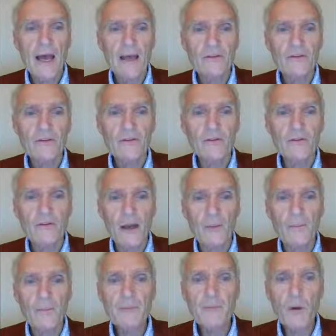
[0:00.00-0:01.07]
and this is
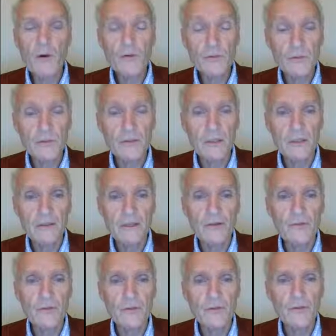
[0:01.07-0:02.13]
a pre-post
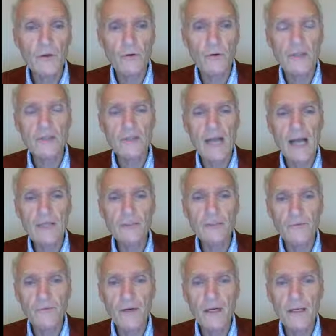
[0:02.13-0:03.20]
difference, so it's
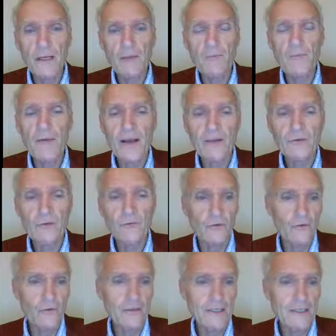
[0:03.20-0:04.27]
actually fairly impressive
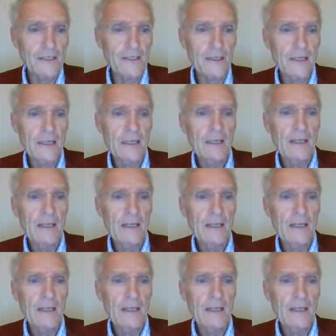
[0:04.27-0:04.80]
to see.